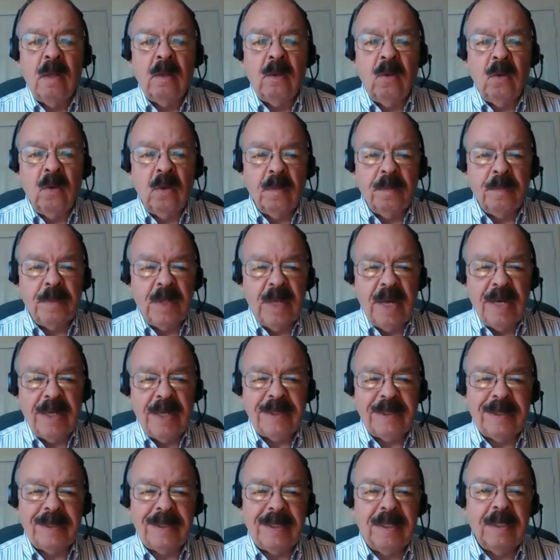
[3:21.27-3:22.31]
Google
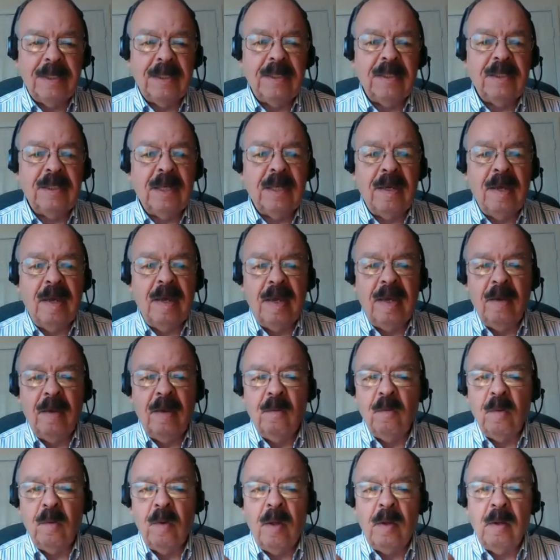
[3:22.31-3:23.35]
Plus is a
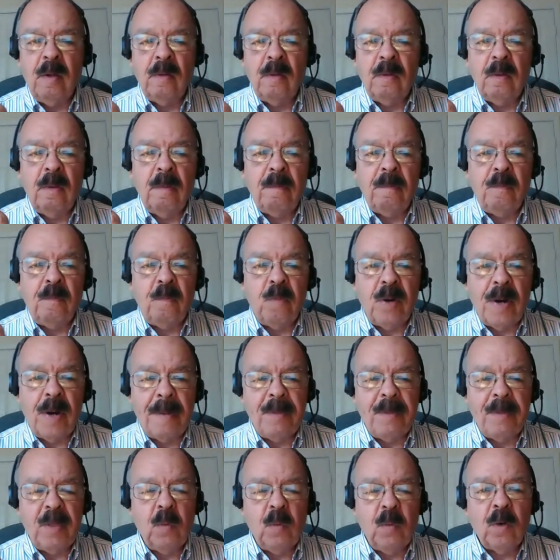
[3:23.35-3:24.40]

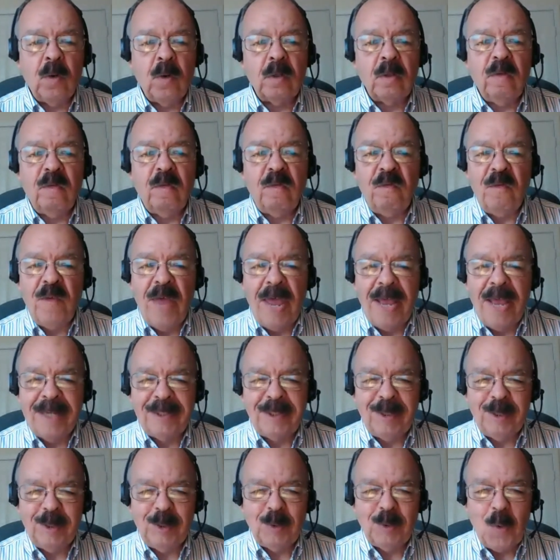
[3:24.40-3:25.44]
probably the world's
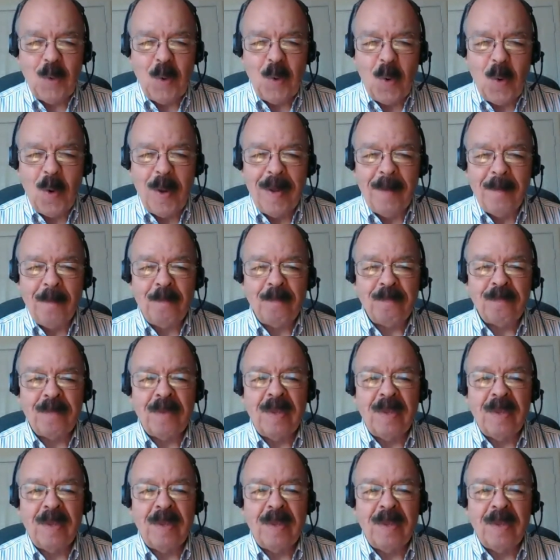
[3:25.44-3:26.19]
fastest growing